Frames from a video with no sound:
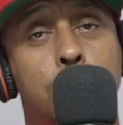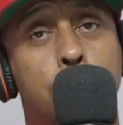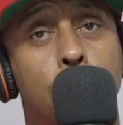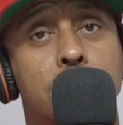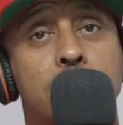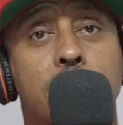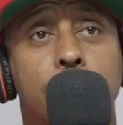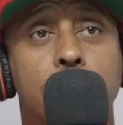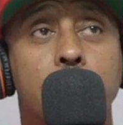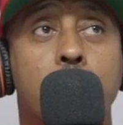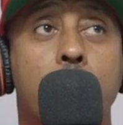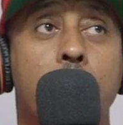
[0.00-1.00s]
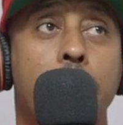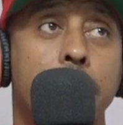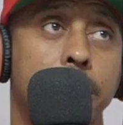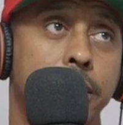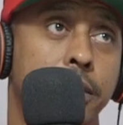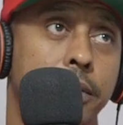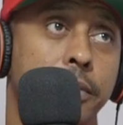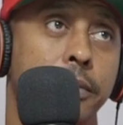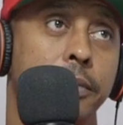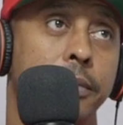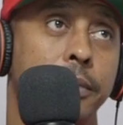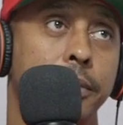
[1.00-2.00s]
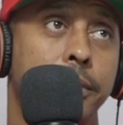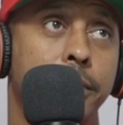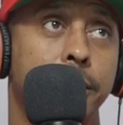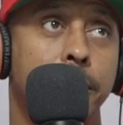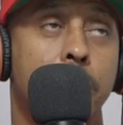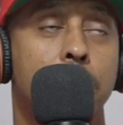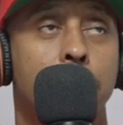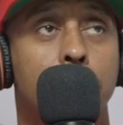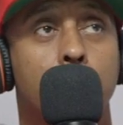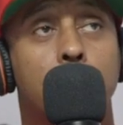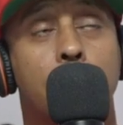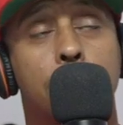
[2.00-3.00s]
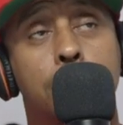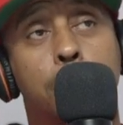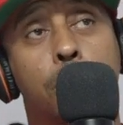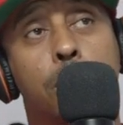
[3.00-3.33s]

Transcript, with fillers: you was born in 79. And you know when I was